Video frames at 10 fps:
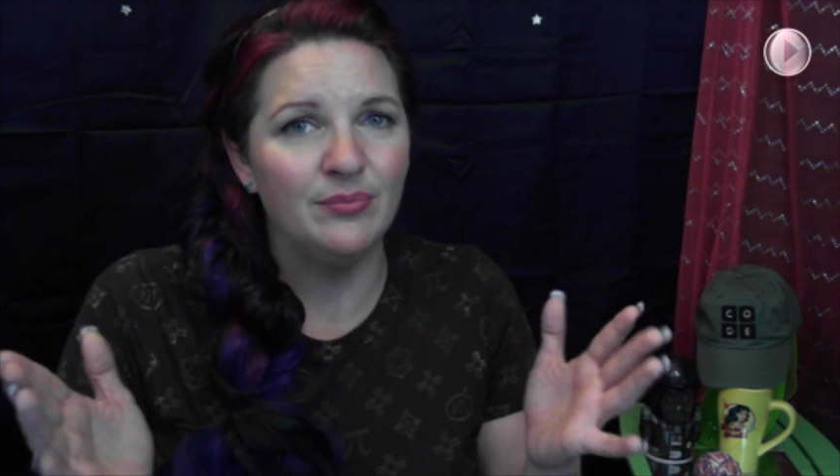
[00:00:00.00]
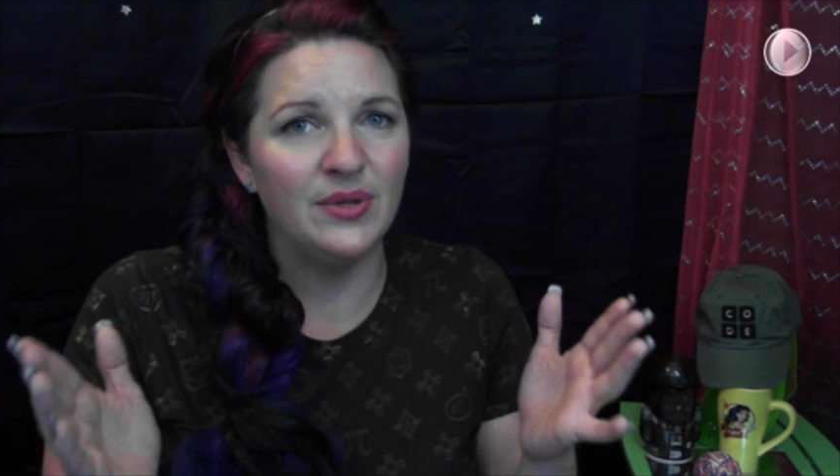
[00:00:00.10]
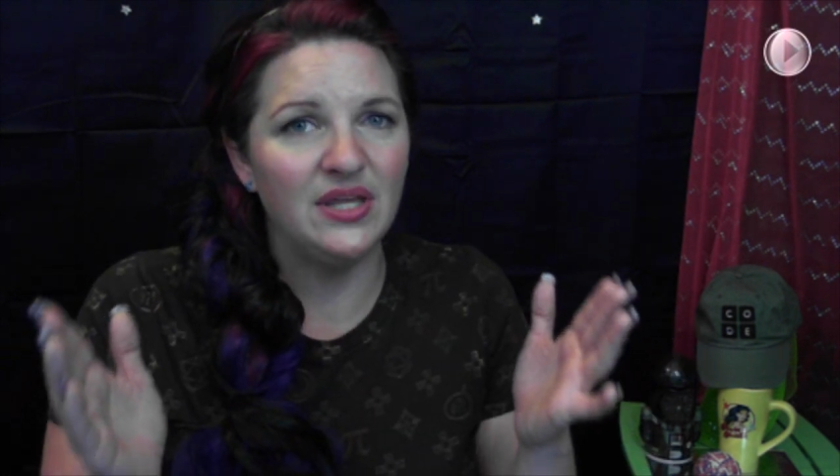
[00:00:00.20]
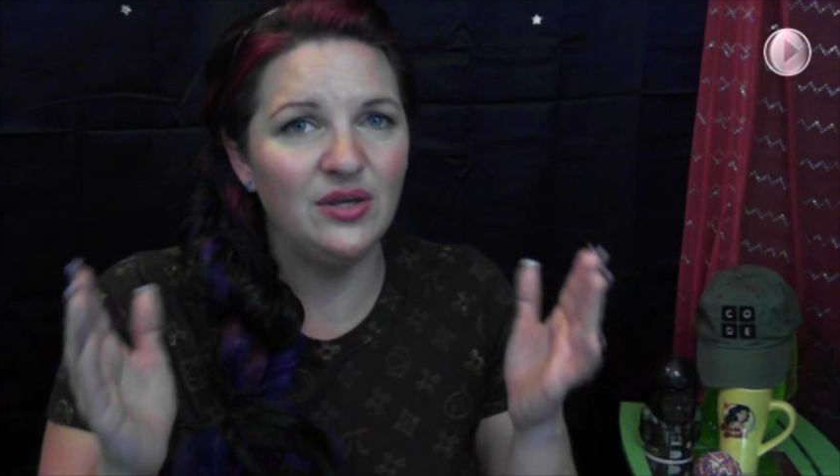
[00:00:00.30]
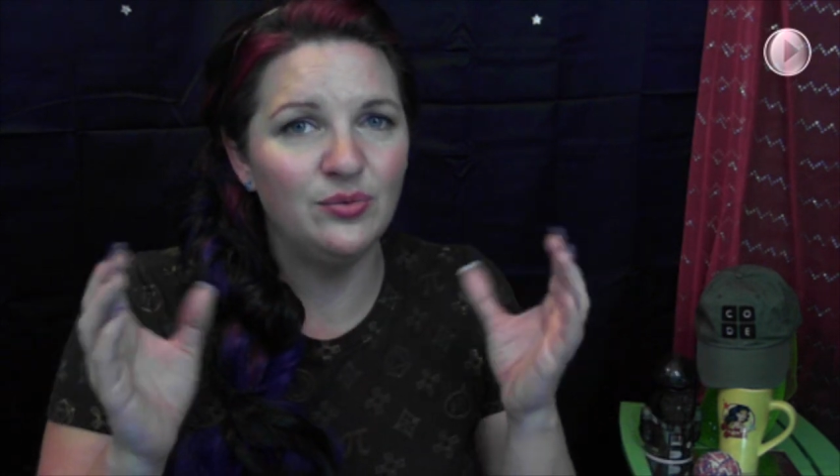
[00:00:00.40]

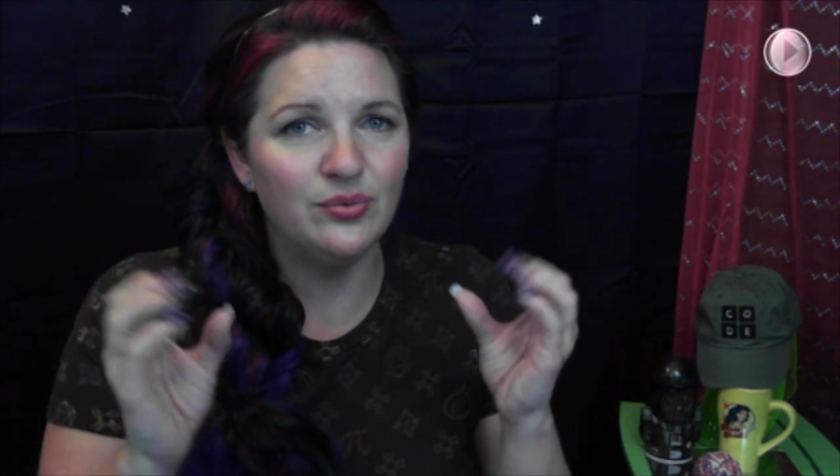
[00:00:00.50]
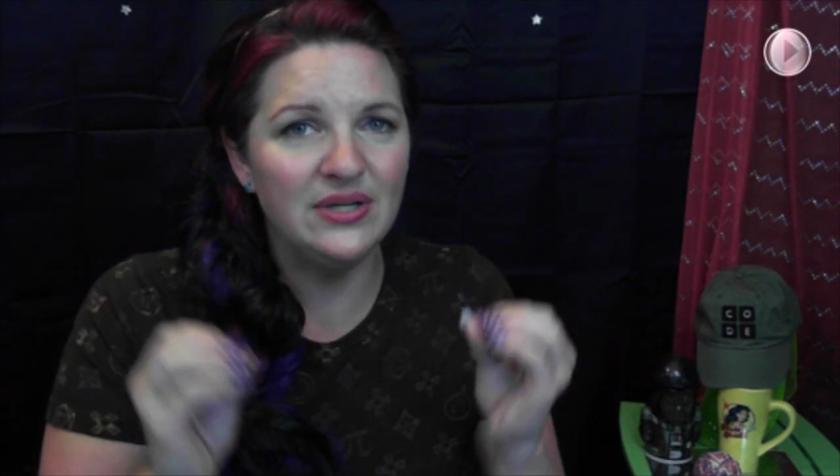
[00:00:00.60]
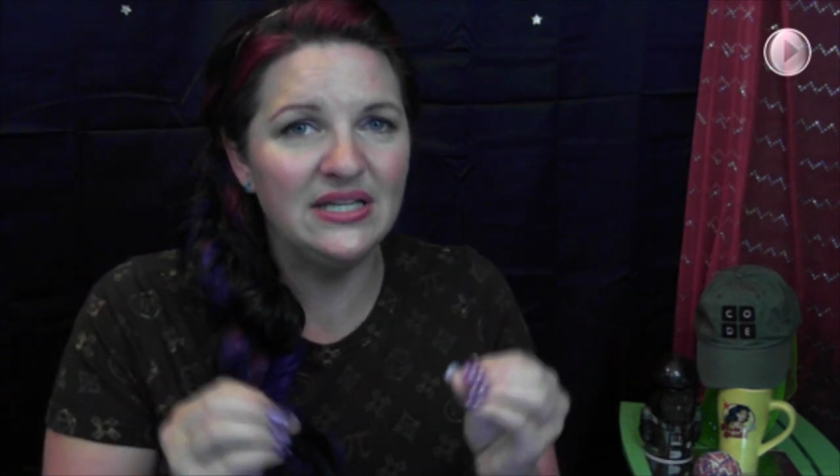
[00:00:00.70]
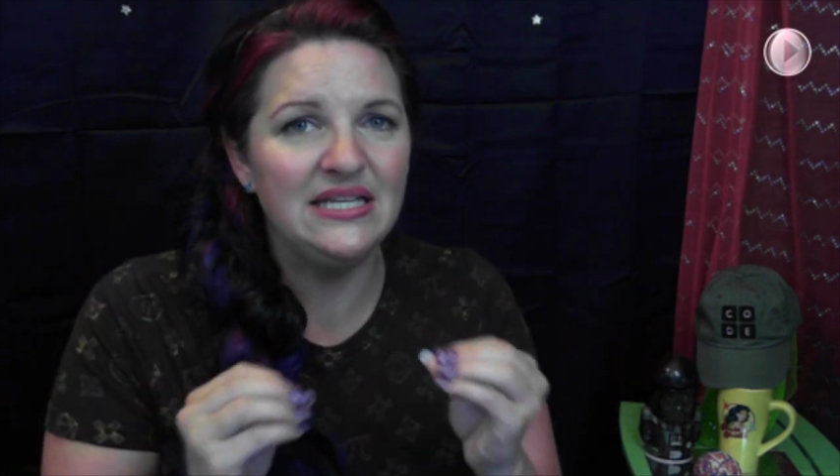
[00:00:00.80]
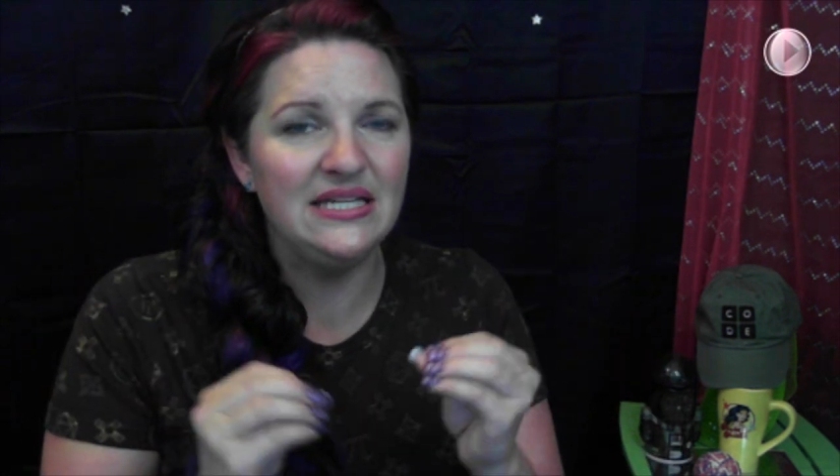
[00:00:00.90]
but you
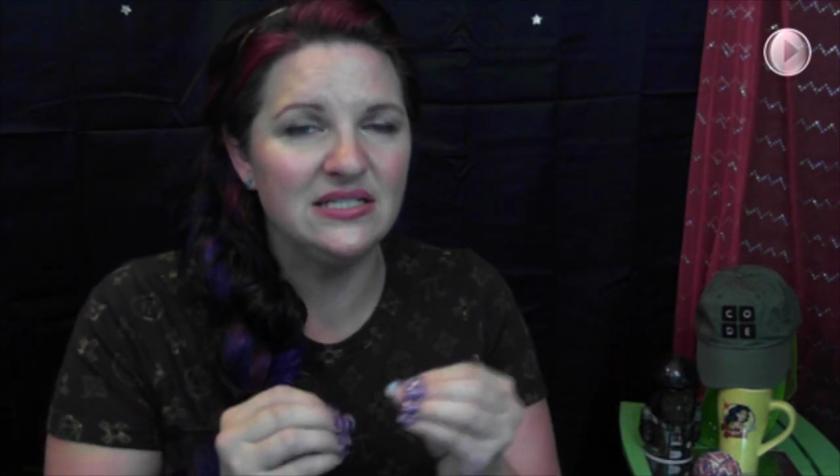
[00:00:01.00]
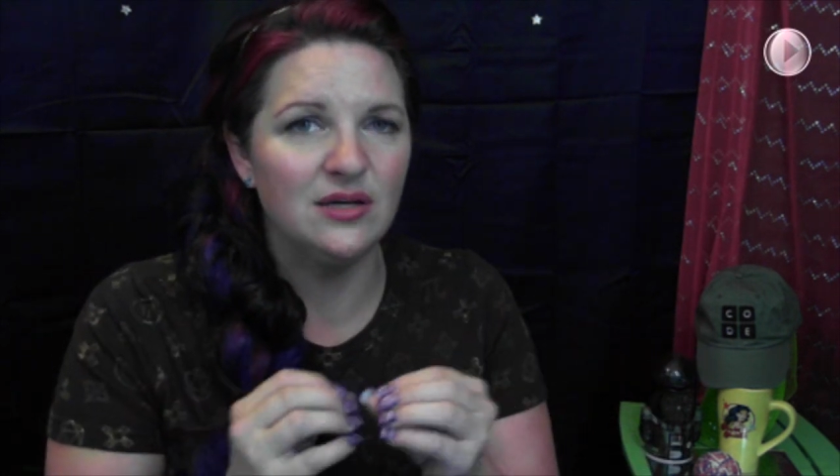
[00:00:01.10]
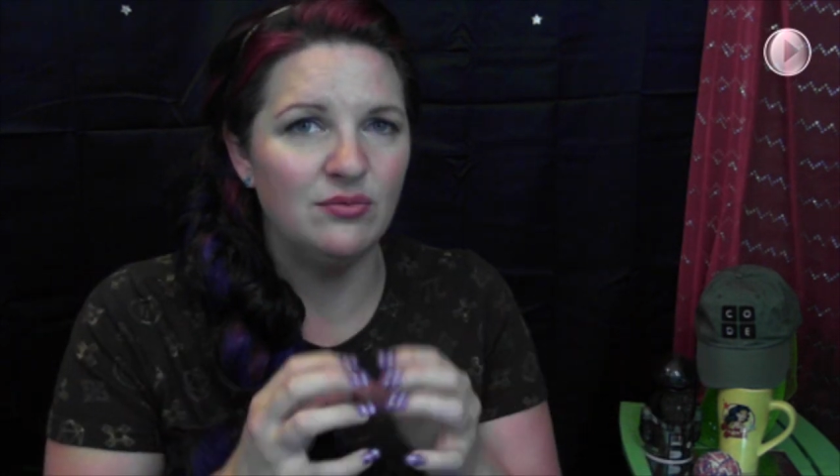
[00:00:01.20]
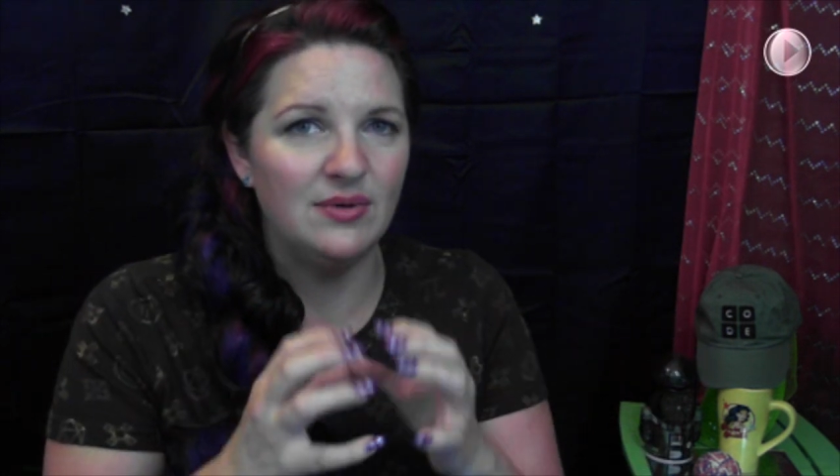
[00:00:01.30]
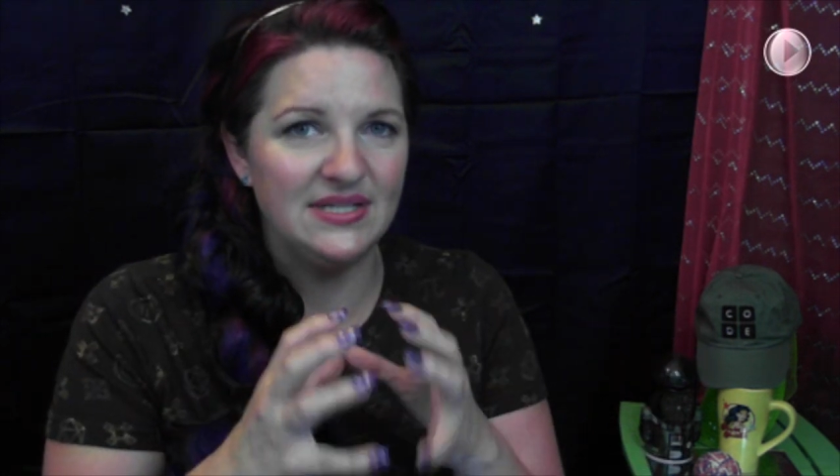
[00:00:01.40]
really need to
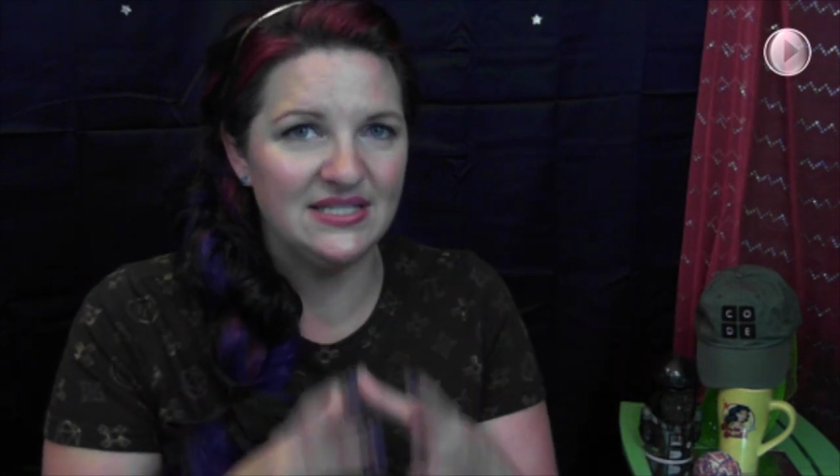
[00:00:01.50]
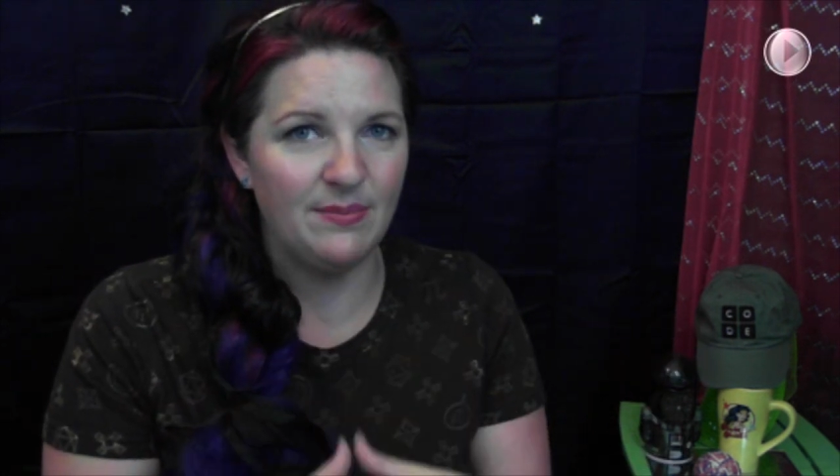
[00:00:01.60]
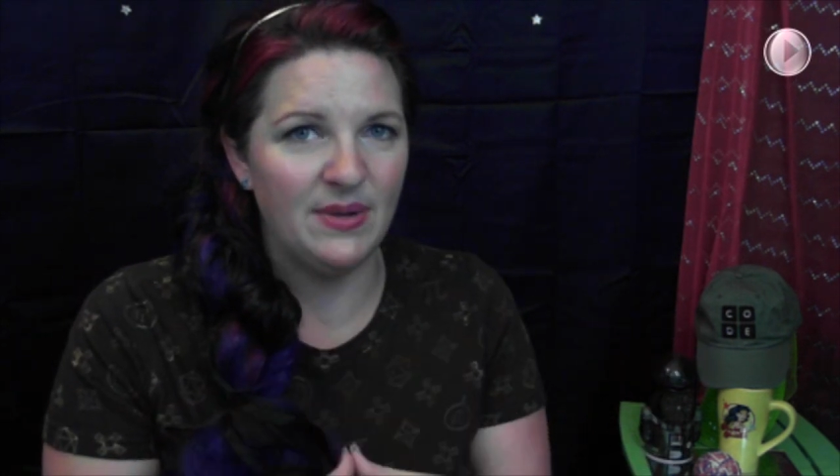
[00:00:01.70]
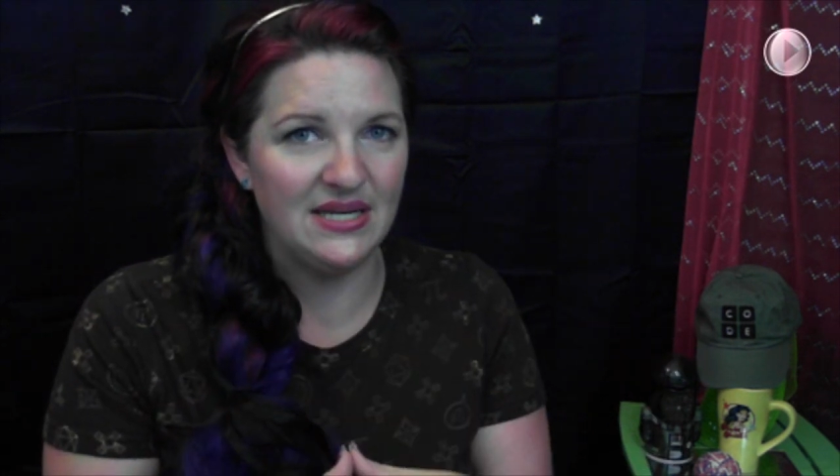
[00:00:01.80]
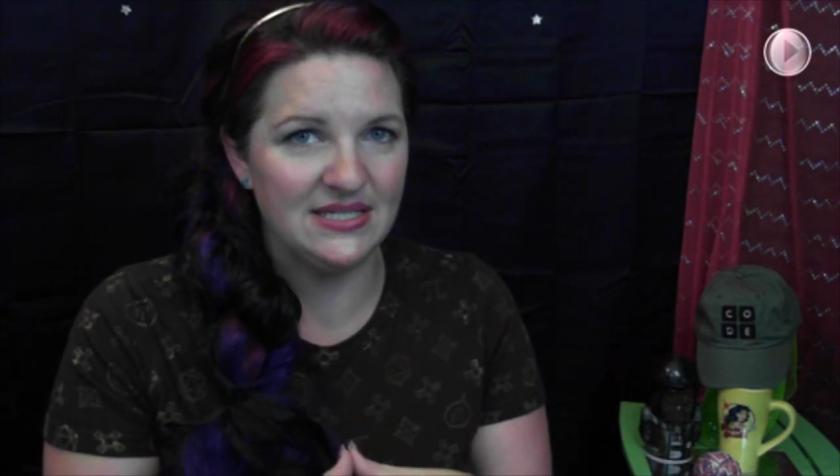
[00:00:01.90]
go one
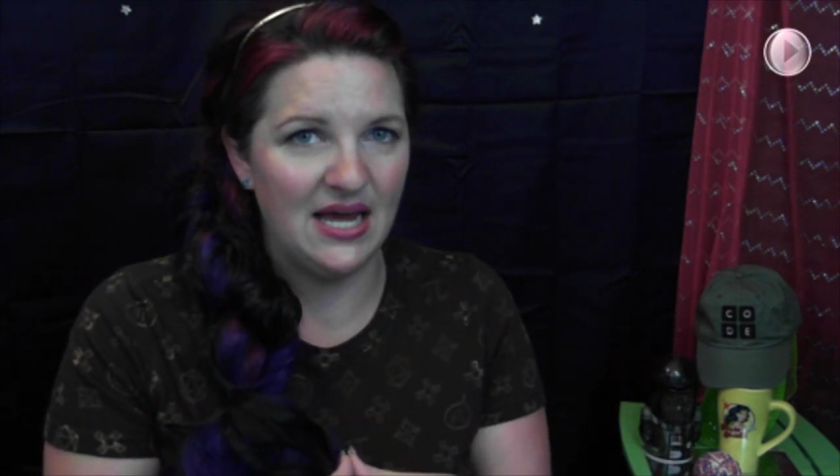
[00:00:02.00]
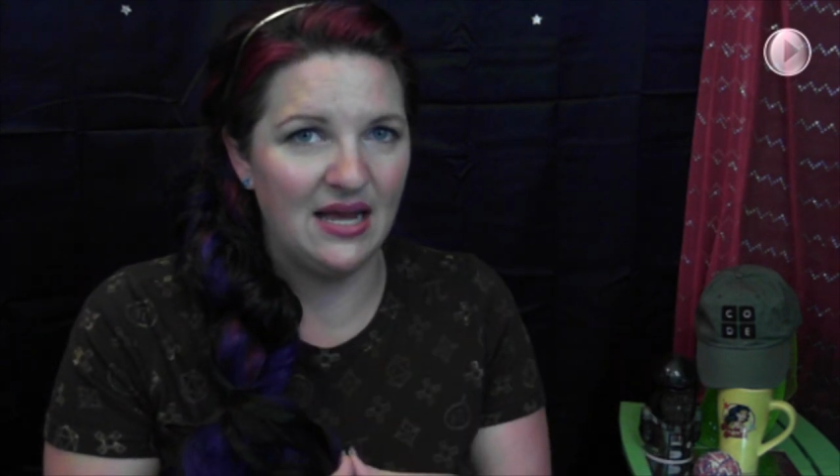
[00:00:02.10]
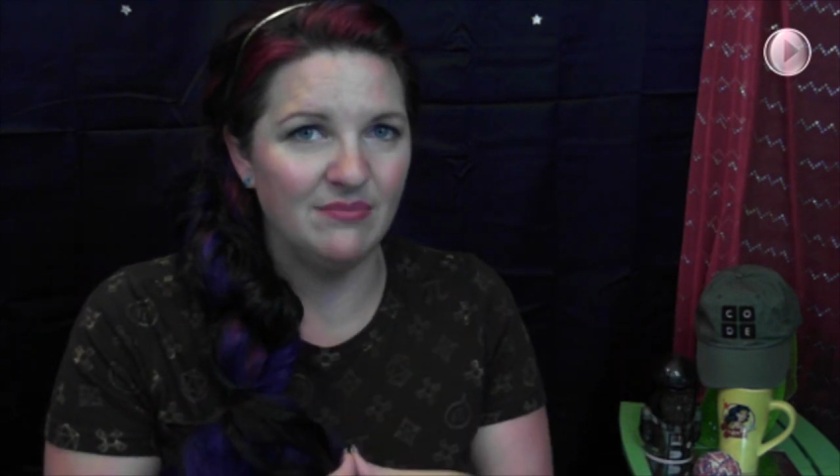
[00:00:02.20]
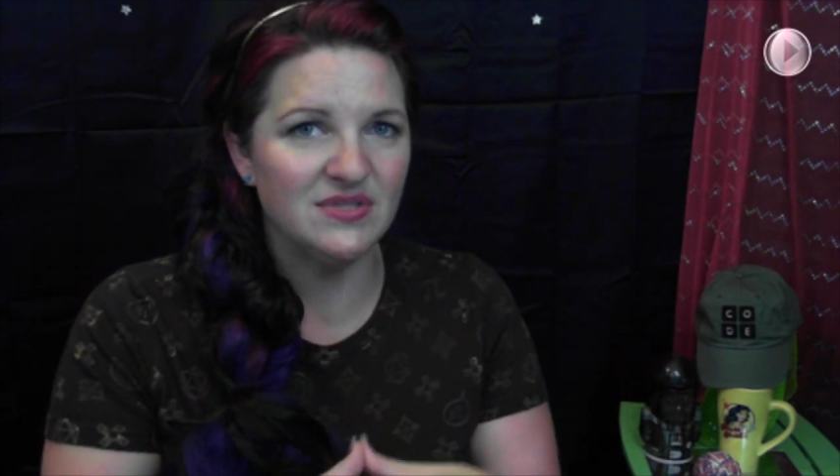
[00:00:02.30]
step at a time.